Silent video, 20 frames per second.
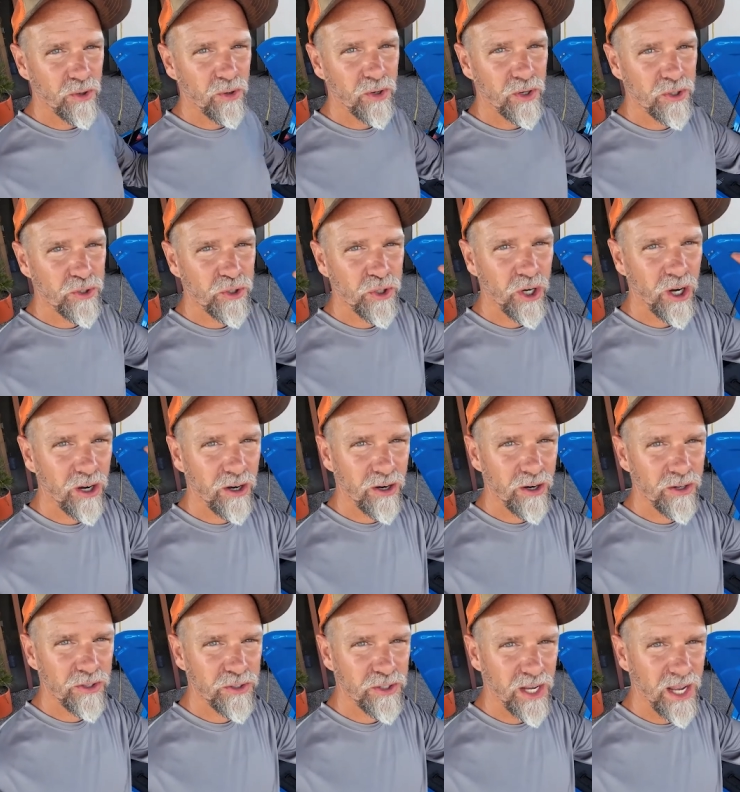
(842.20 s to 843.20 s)
or
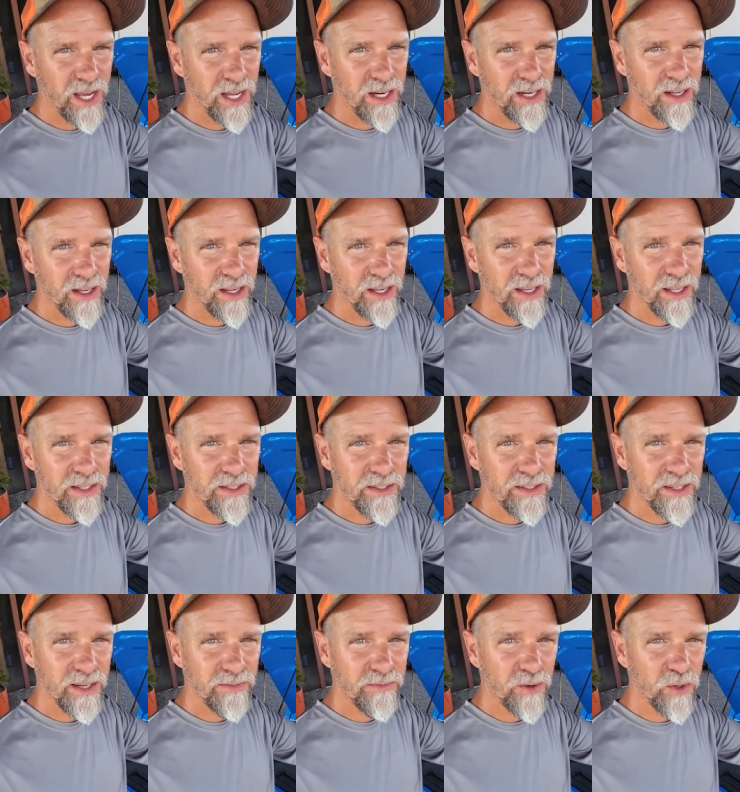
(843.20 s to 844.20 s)
charge at a
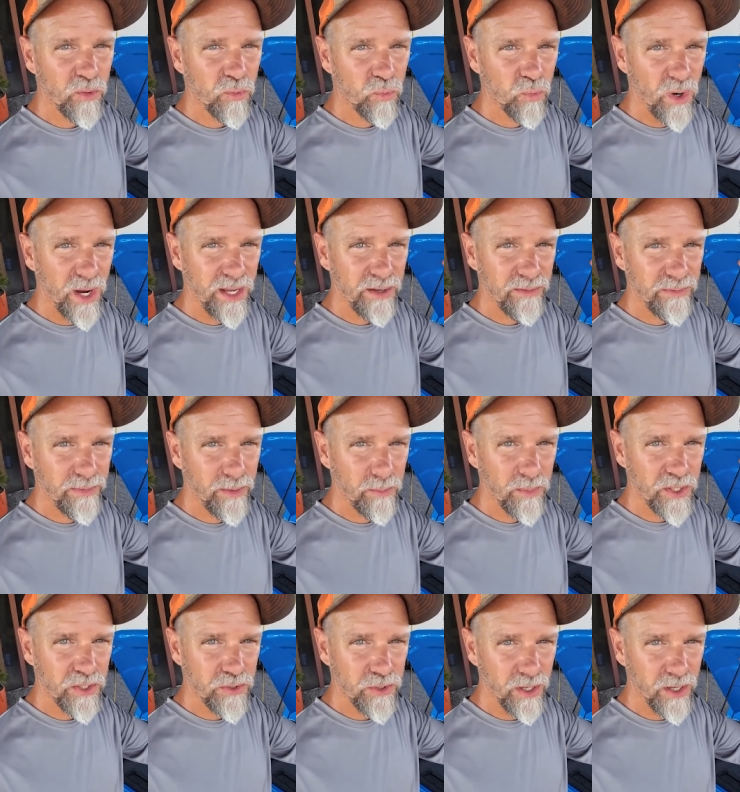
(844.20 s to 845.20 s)
different rate from
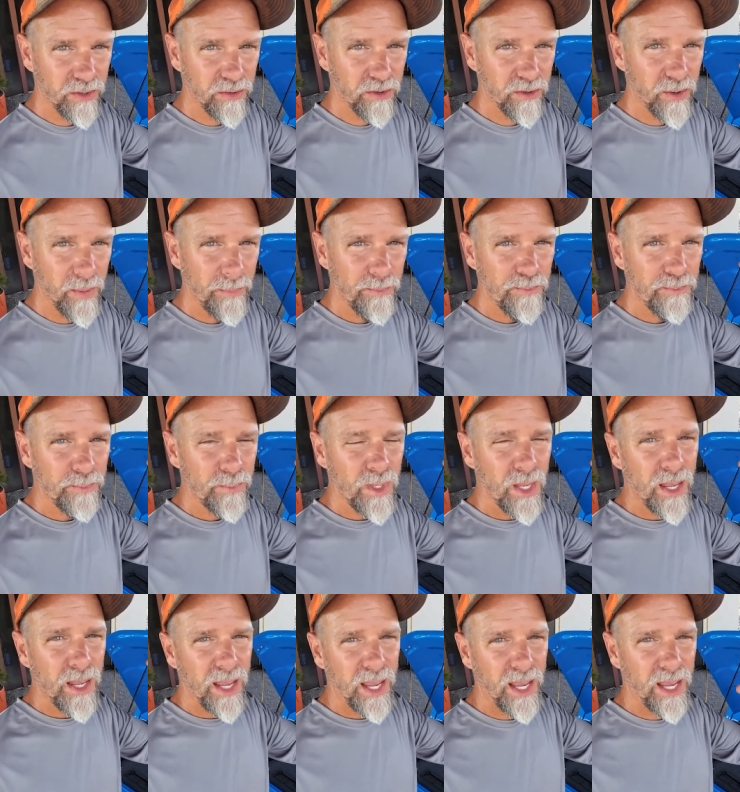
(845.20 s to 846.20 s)
each other.
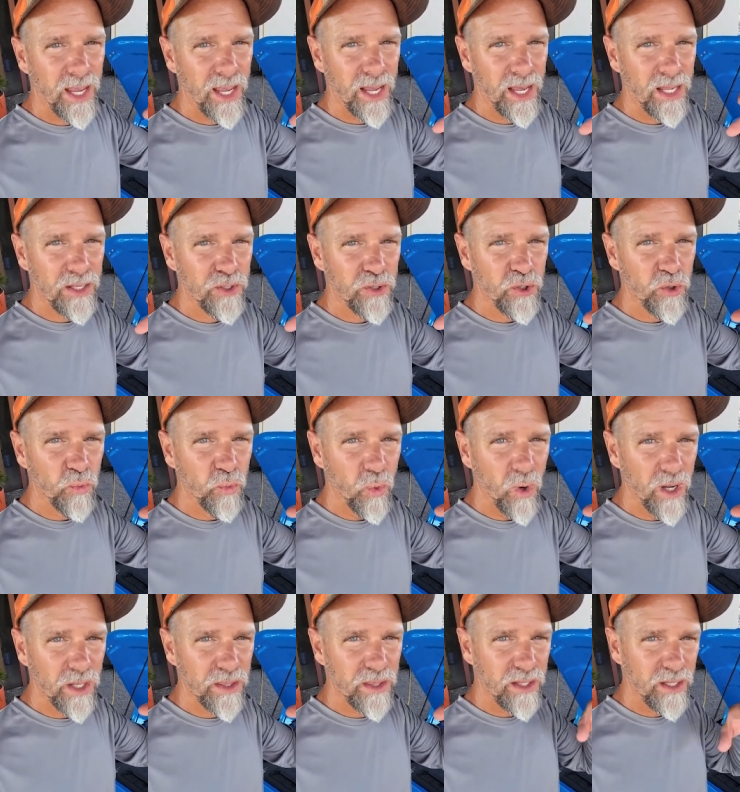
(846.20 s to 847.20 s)
And you
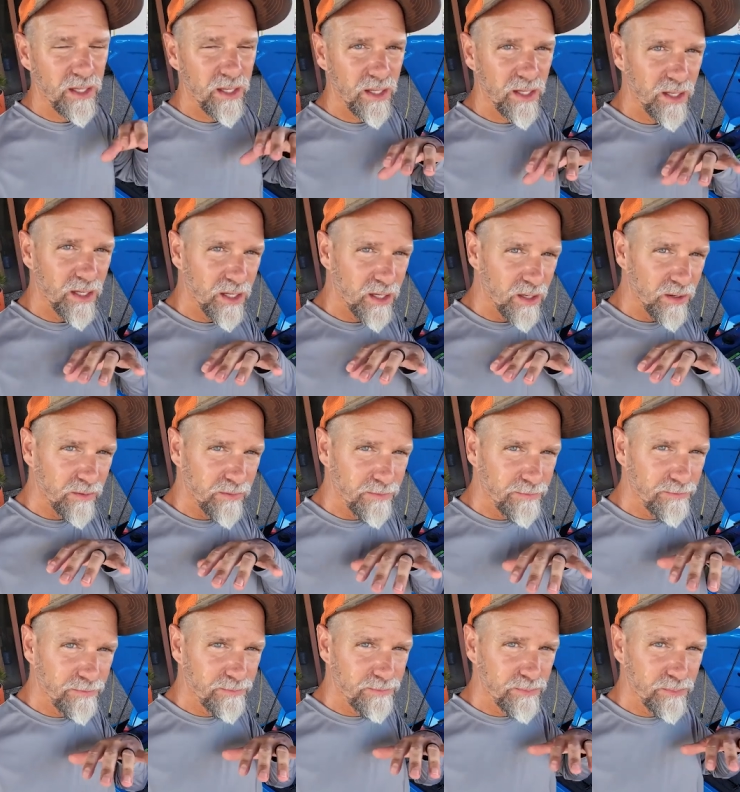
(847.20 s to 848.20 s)
want the
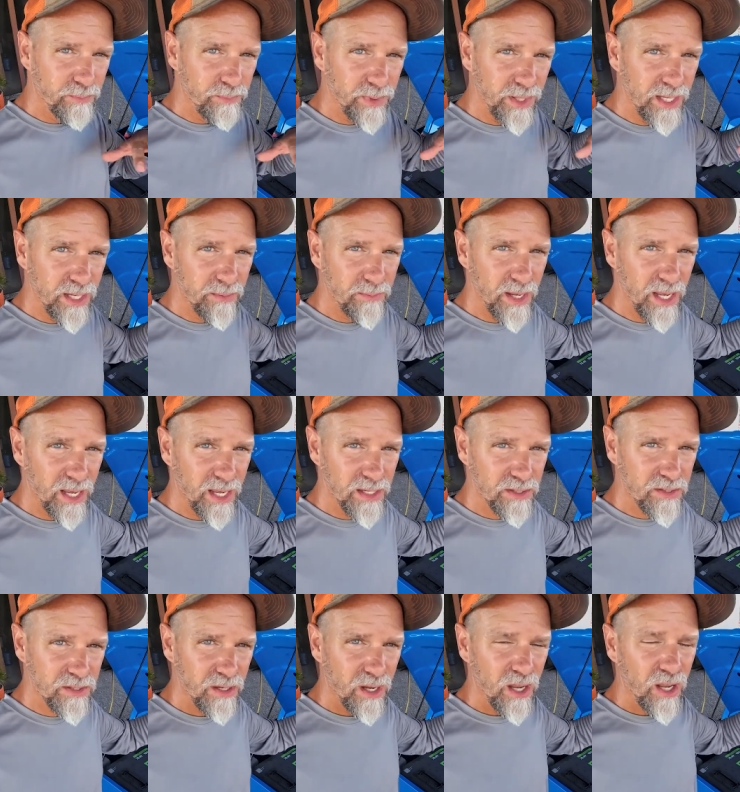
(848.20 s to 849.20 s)

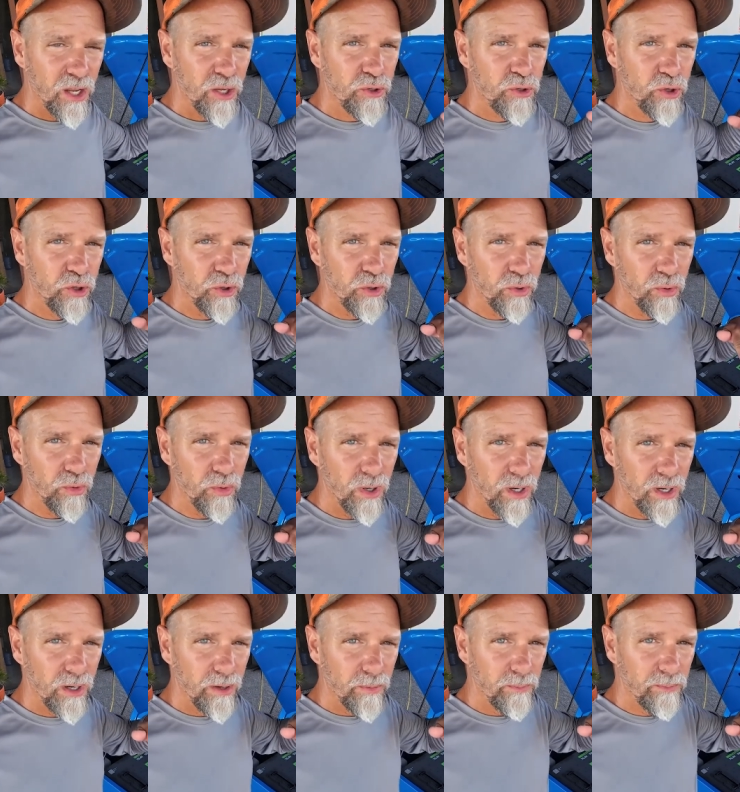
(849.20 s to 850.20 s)
BMS to
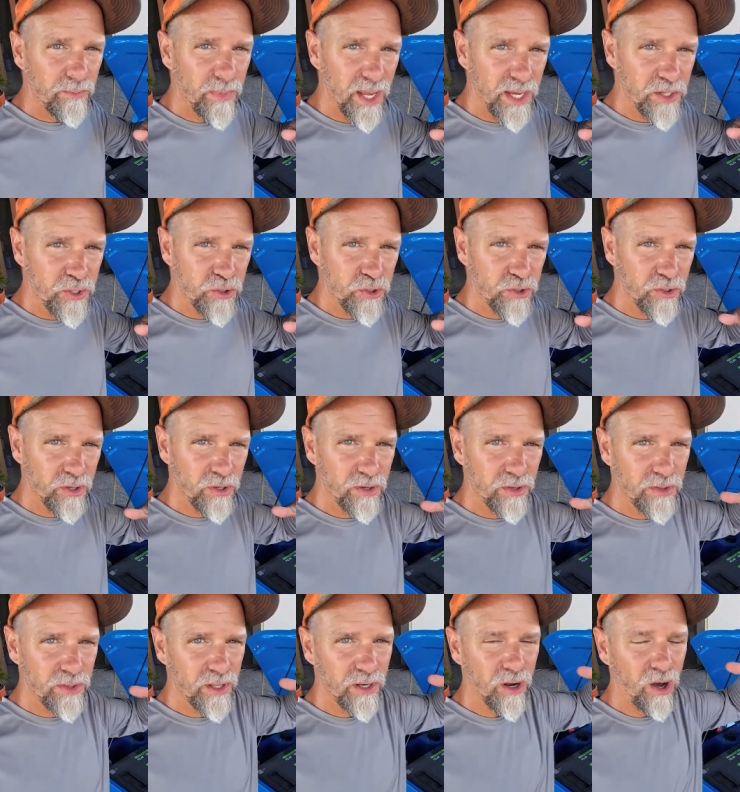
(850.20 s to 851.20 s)
make
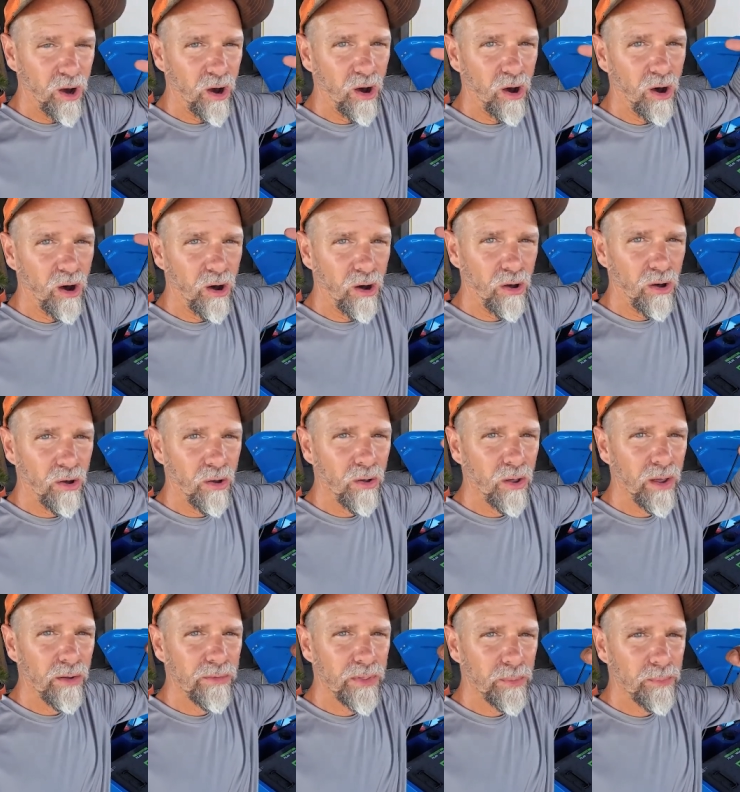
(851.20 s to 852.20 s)
sure that all
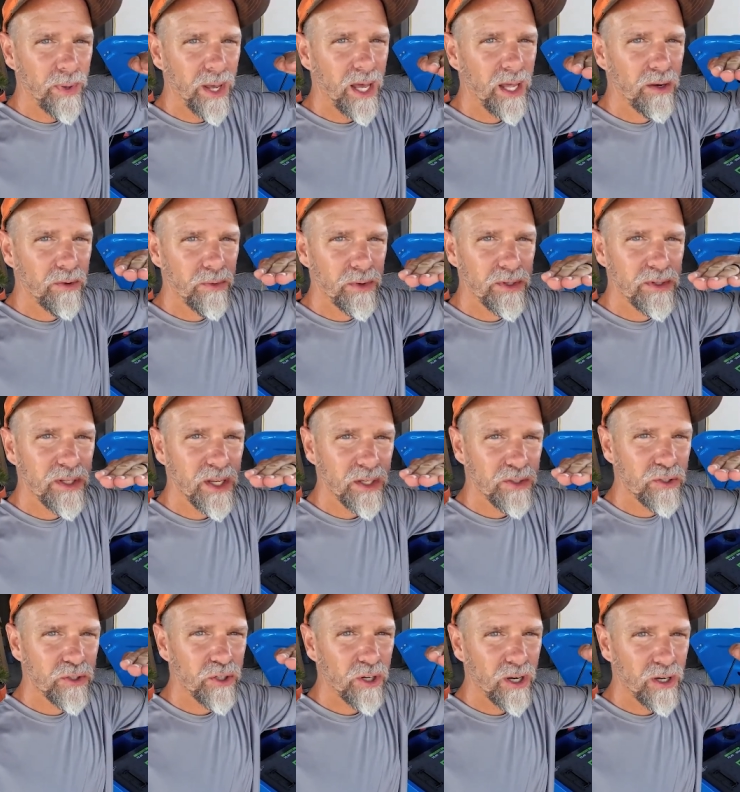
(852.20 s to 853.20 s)
of the batteries
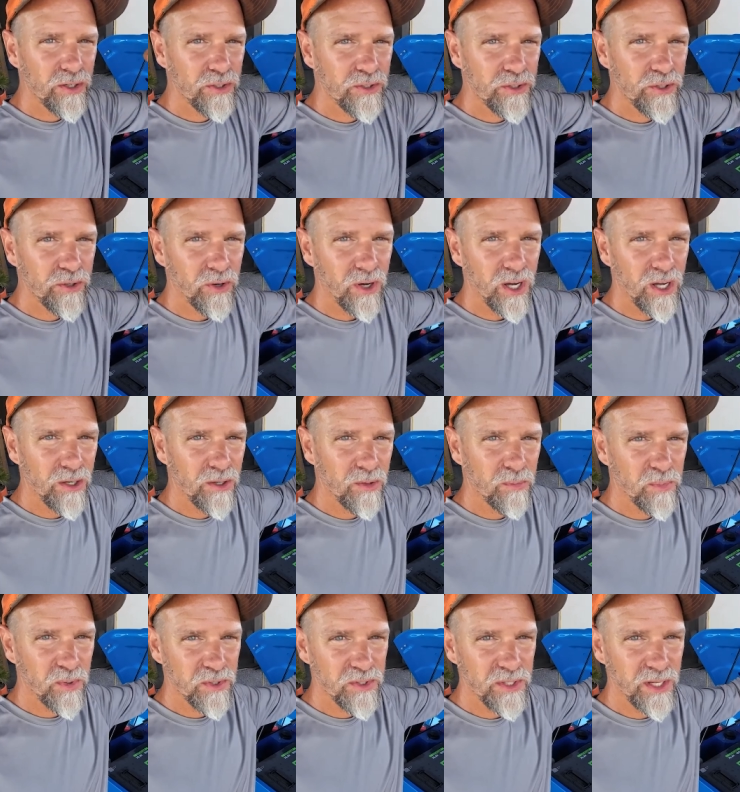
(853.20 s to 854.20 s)
get charged to
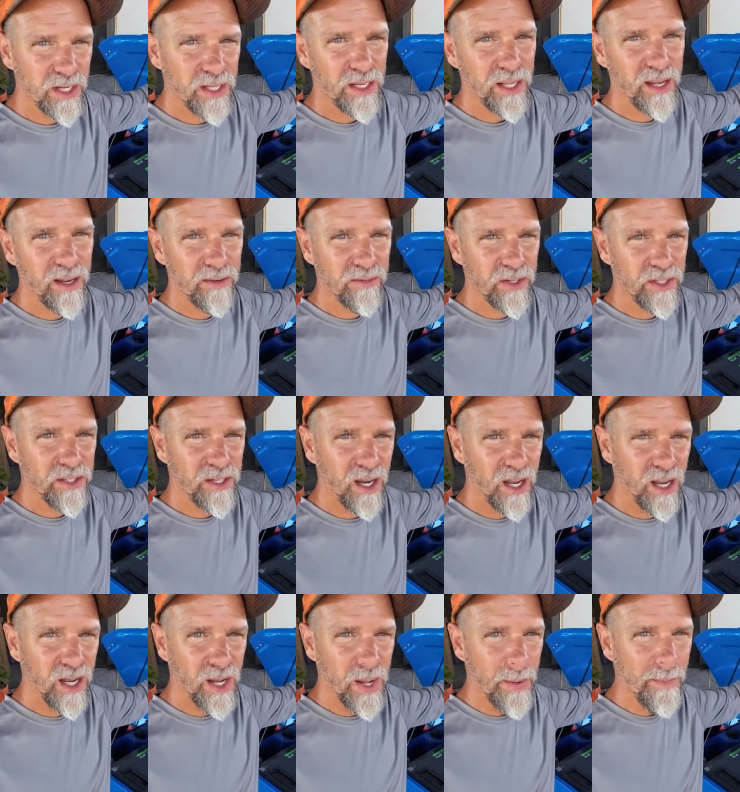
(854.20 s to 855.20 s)
100% every
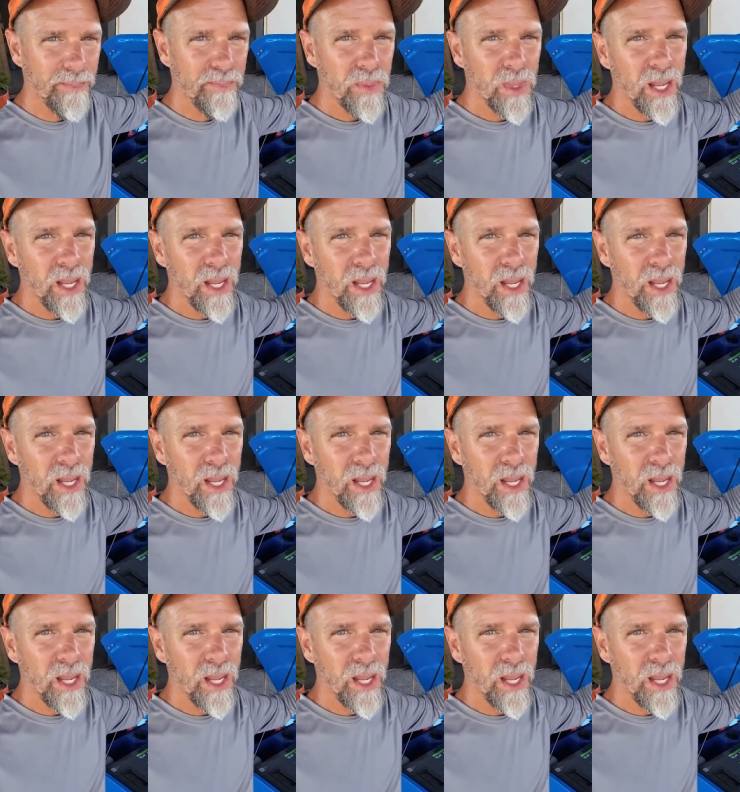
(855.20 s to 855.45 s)
time.